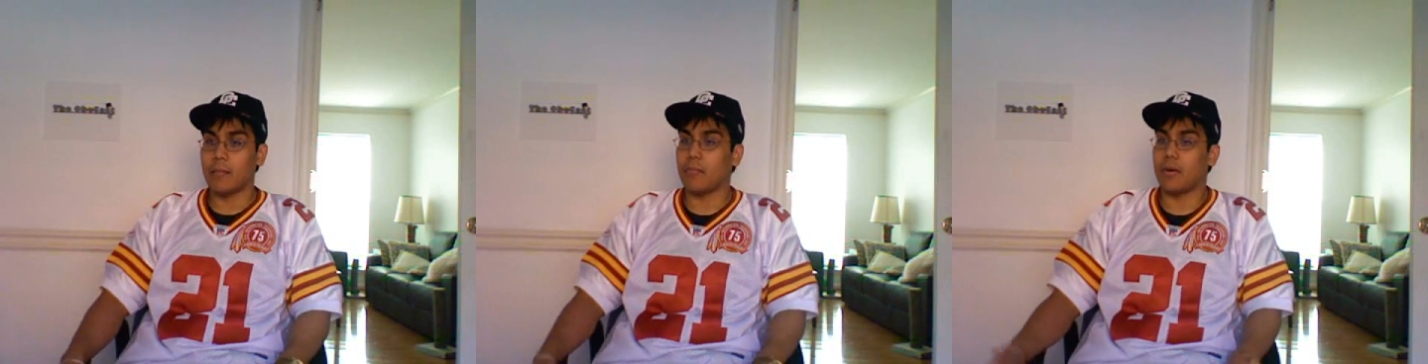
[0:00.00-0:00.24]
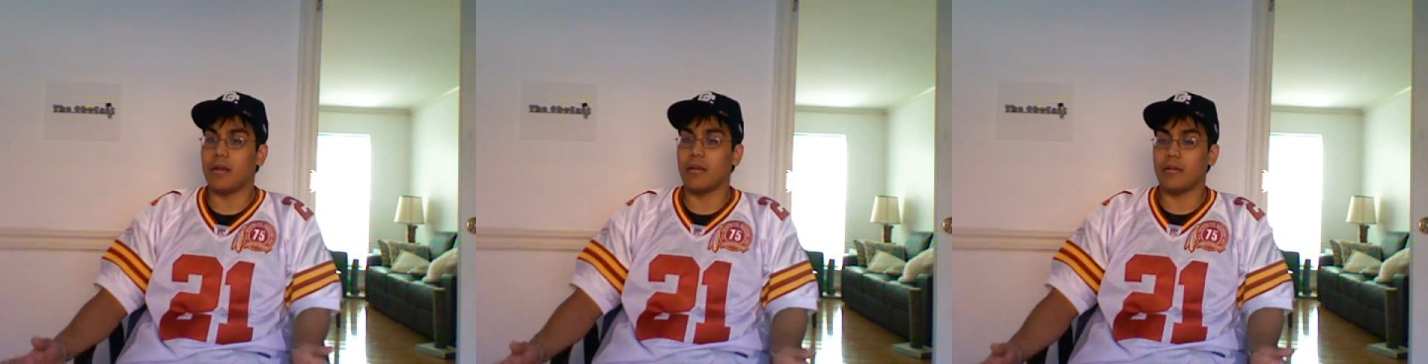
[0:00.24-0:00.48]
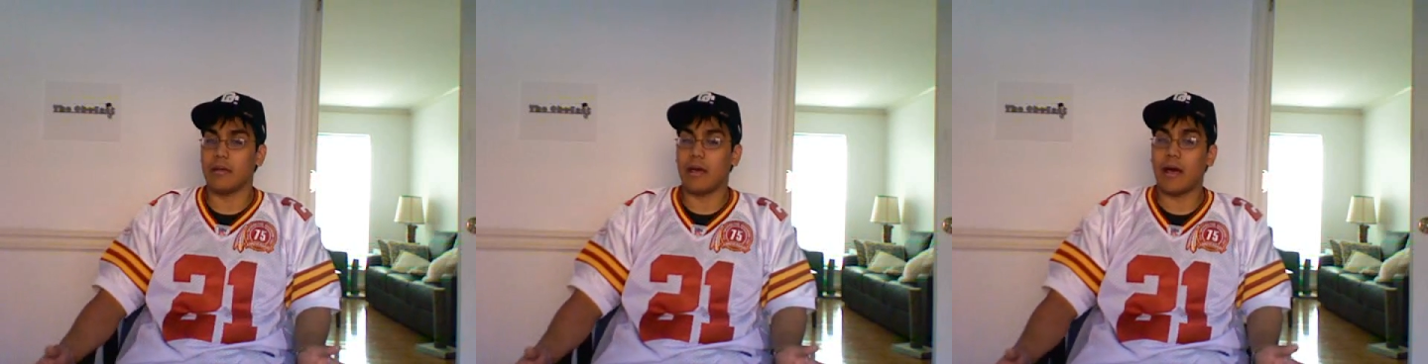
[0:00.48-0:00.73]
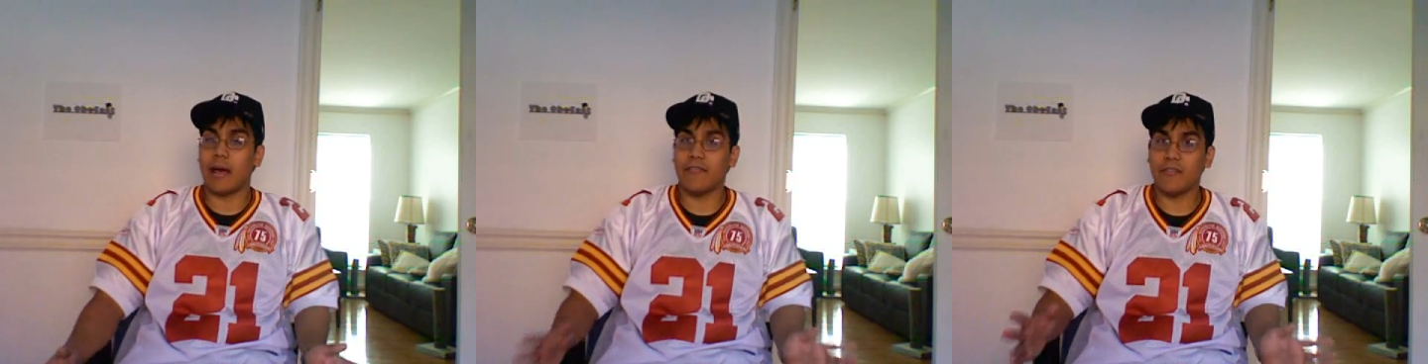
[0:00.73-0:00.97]
But
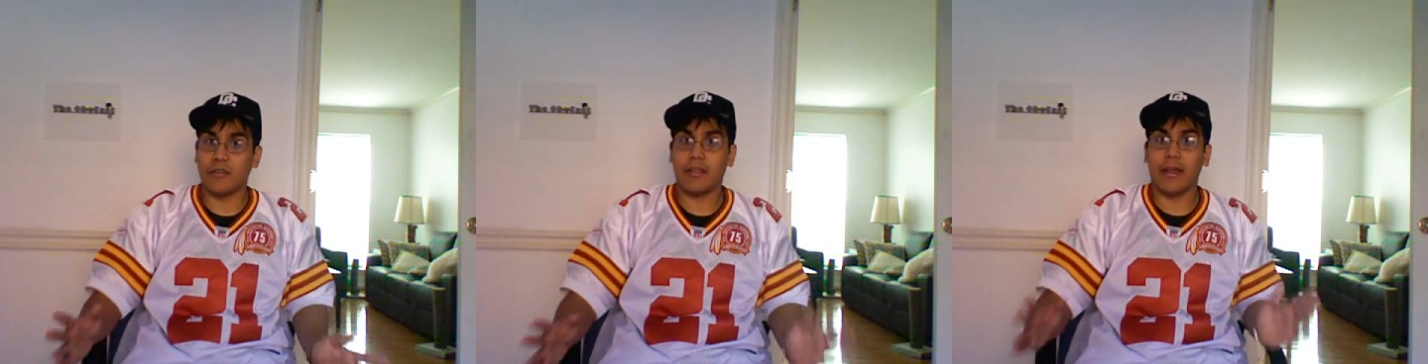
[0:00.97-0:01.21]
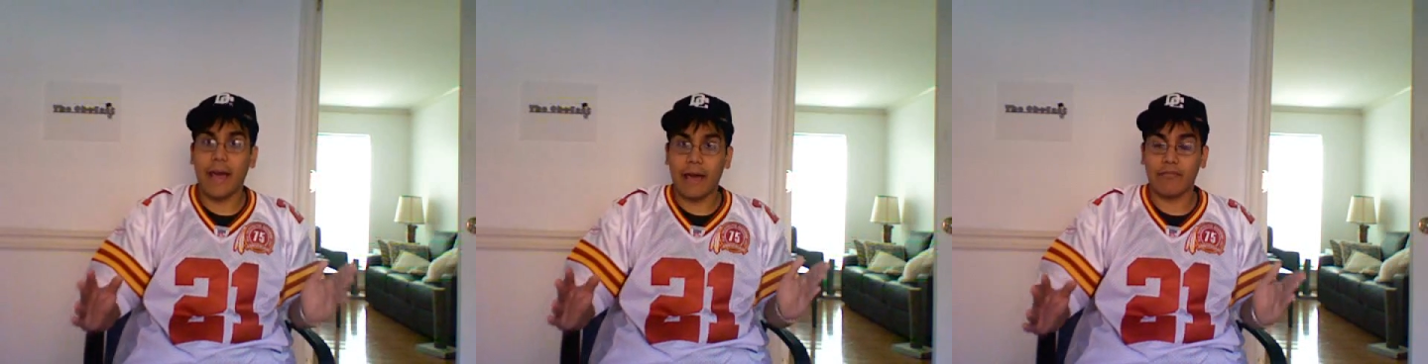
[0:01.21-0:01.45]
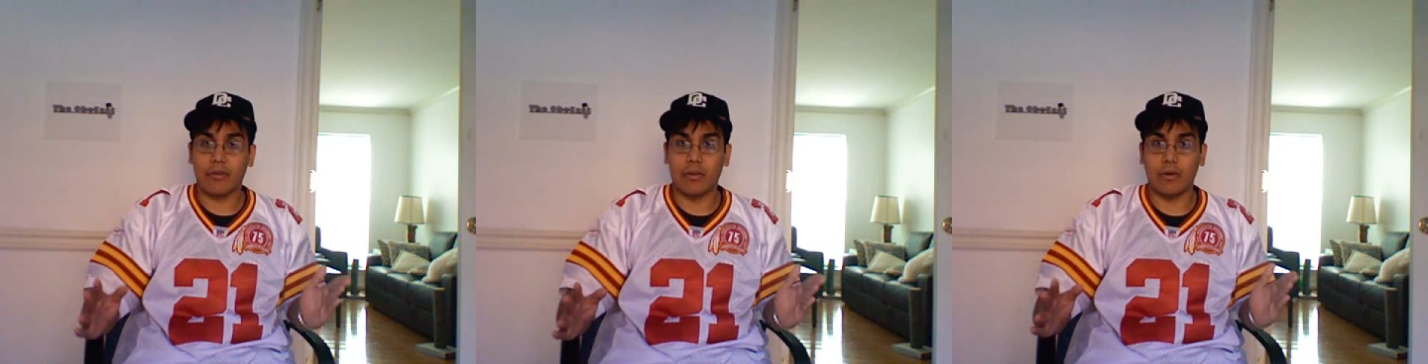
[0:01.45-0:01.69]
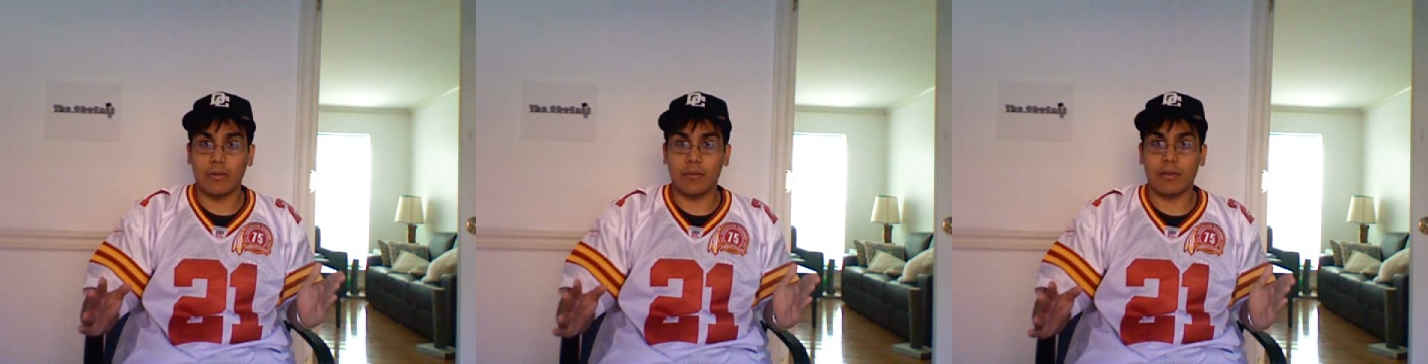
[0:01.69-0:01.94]
I feel that I have to do
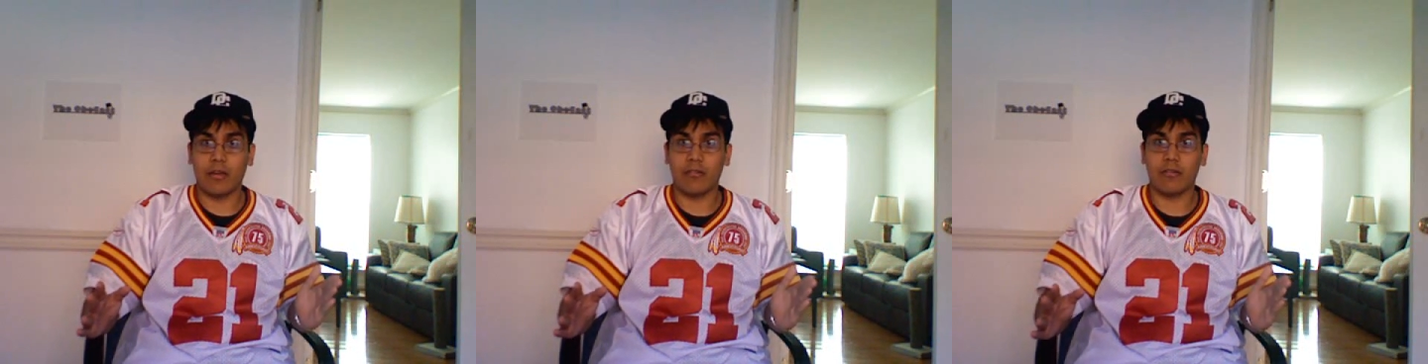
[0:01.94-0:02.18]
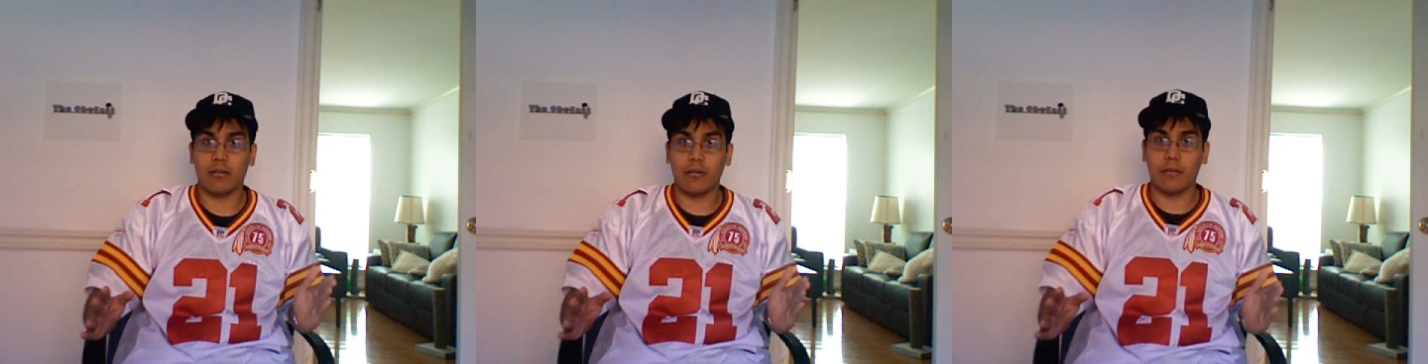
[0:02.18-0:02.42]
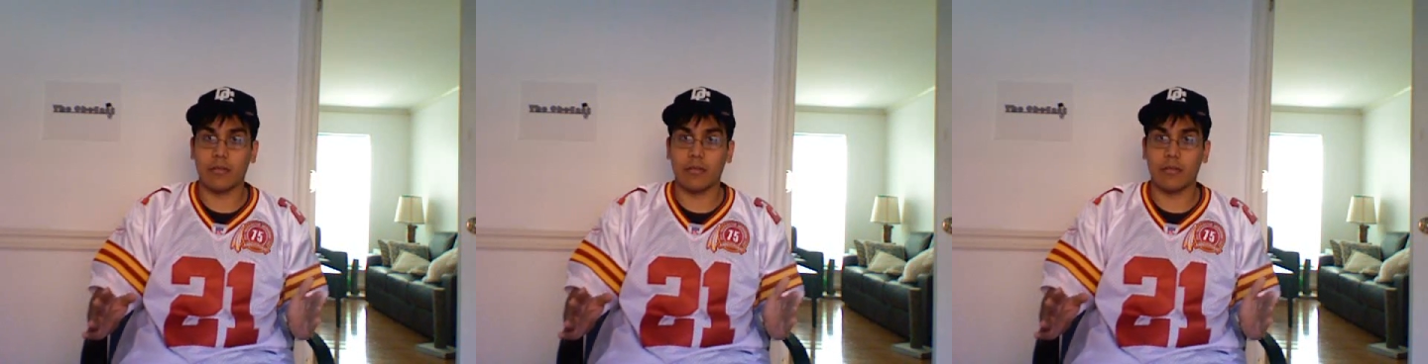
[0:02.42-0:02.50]
it, because